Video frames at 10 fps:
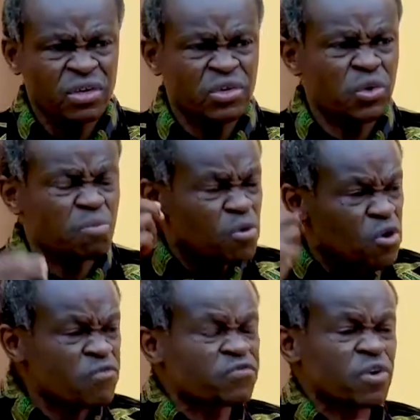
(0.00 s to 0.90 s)
You
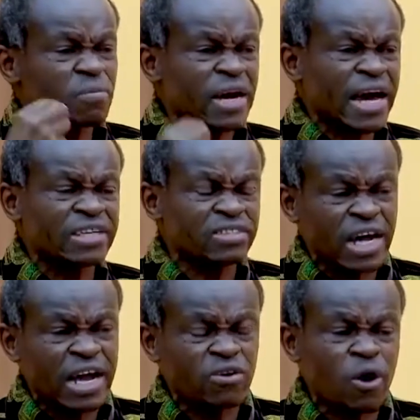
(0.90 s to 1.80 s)
move from
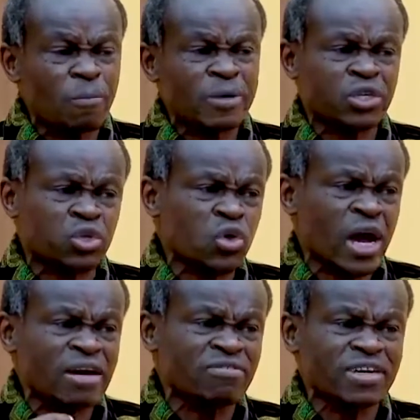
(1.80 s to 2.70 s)
Nairobi
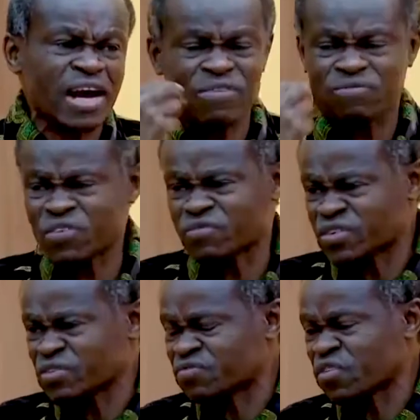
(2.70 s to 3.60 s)

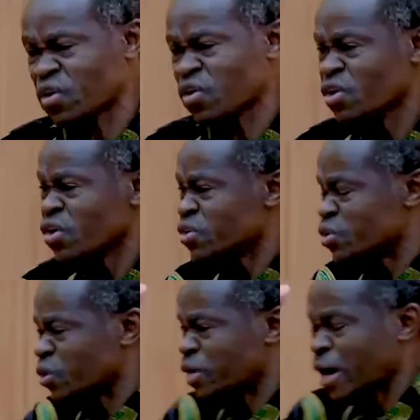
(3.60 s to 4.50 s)
254,
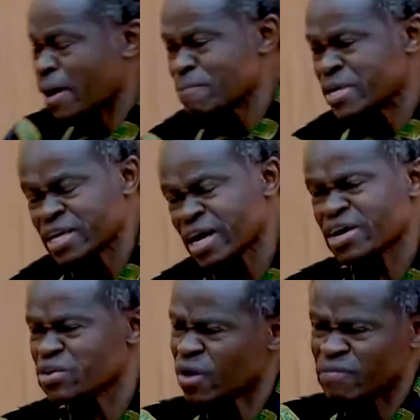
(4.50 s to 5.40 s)
you come here,
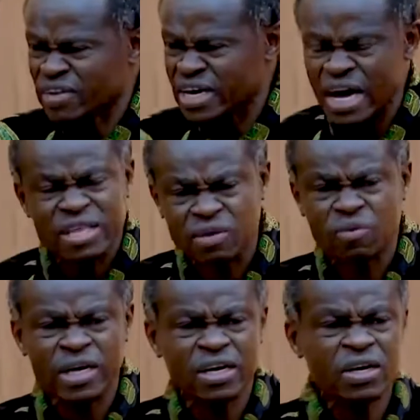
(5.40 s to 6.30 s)
you have another
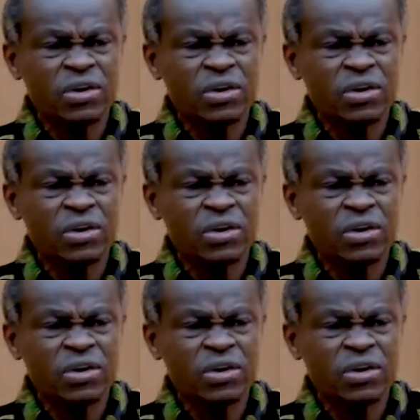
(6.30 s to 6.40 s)
one,